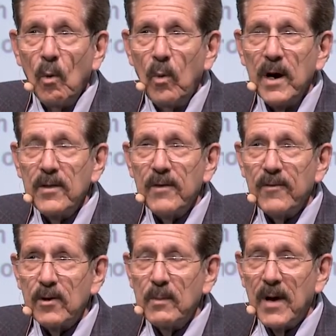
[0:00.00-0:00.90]
where the
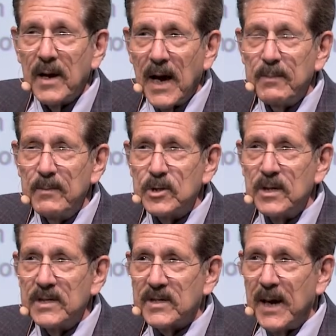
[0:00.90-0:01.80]
photocopy
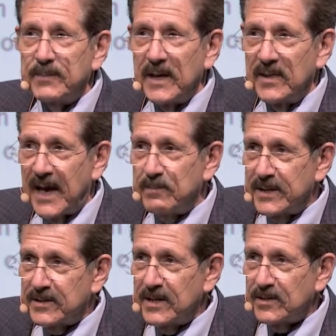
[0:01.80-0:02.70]
machine is kept in that
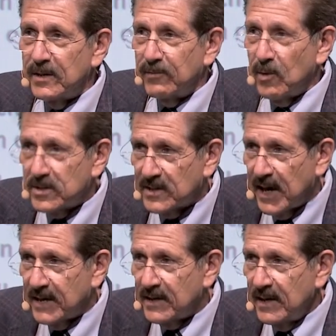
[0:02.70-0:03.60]
business? Of course
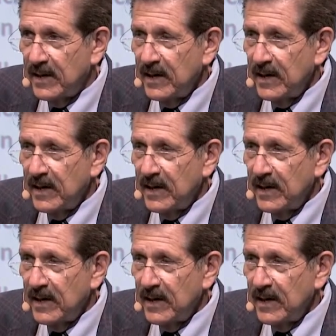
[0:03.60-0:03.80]
not.